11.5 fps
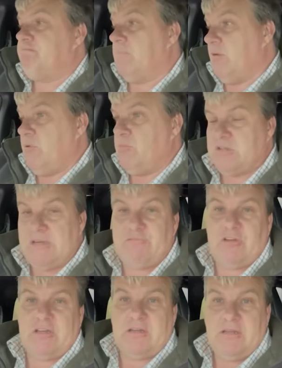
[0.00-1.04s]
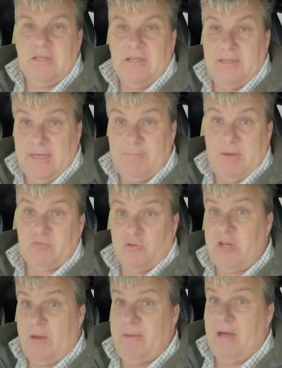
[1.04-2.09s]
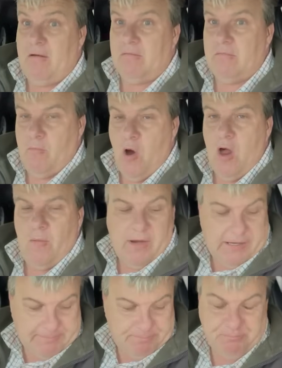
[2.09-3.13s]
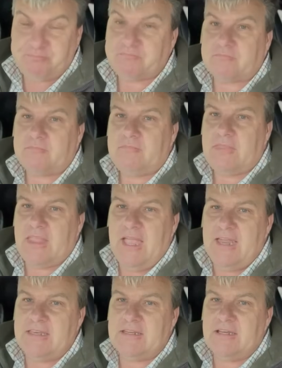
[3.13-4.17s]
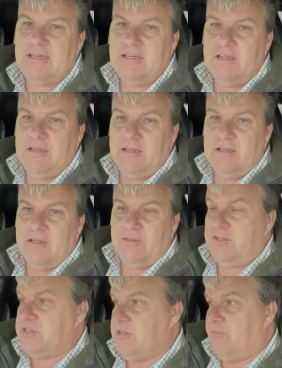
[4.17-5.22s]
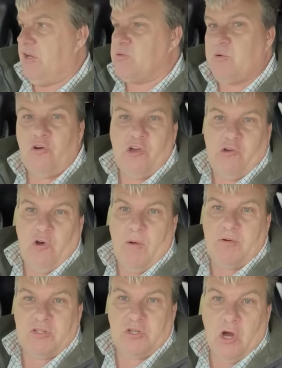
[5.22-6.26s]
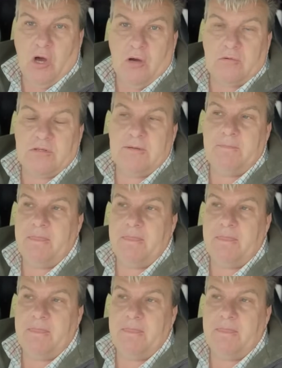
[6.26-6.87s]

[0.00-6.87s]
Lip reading: We were delivering that beam screed about a mile away, and this is the village where I grew up as a child.